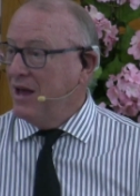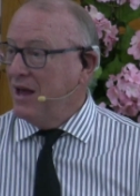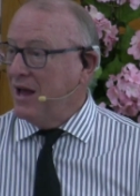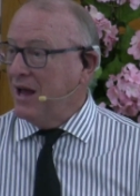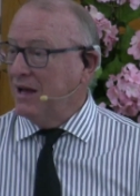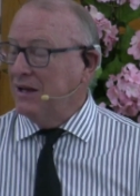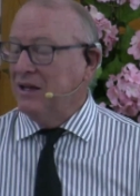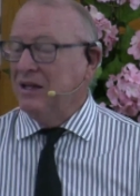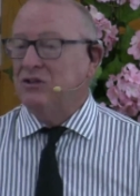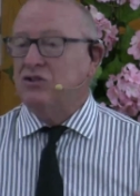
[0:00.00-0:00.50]

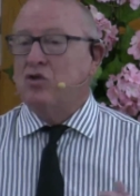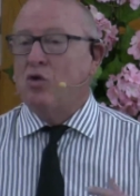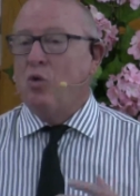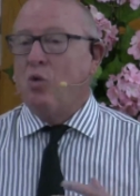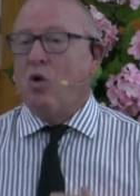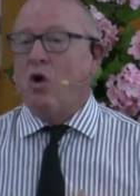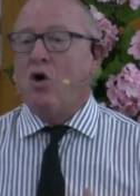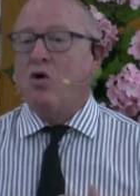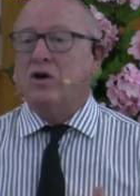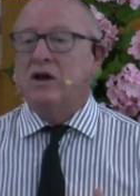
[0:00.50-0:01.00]
And then to
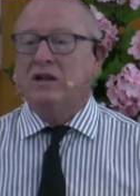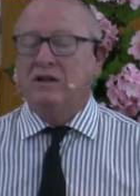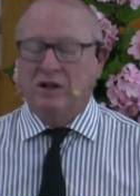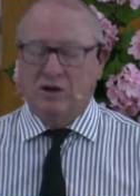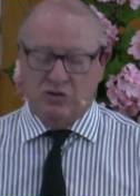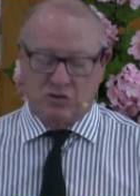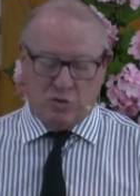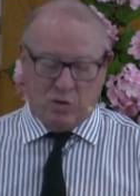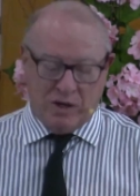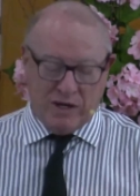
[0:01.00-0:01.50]
walk in
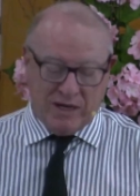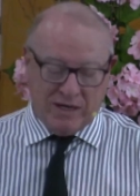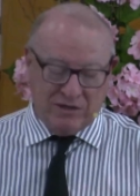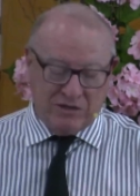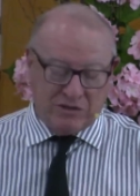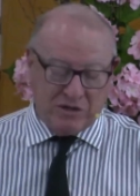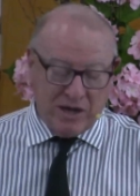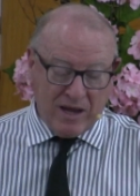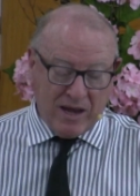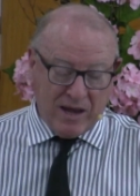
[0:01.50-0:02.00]
those
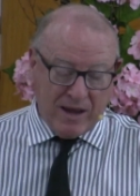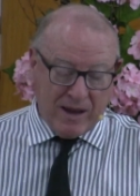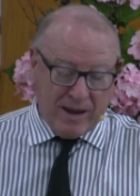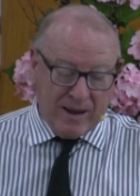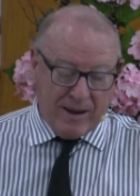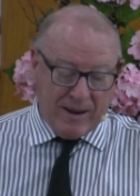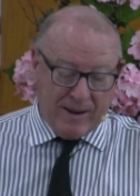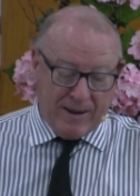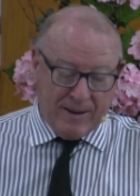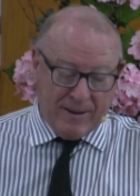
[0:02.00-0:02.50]
ways,
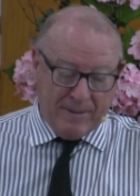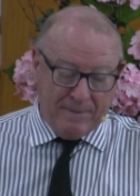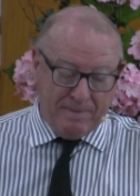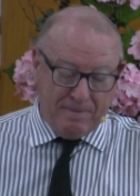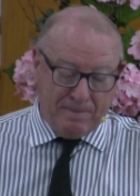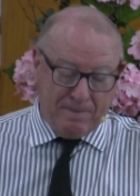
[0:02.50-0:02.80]
uh,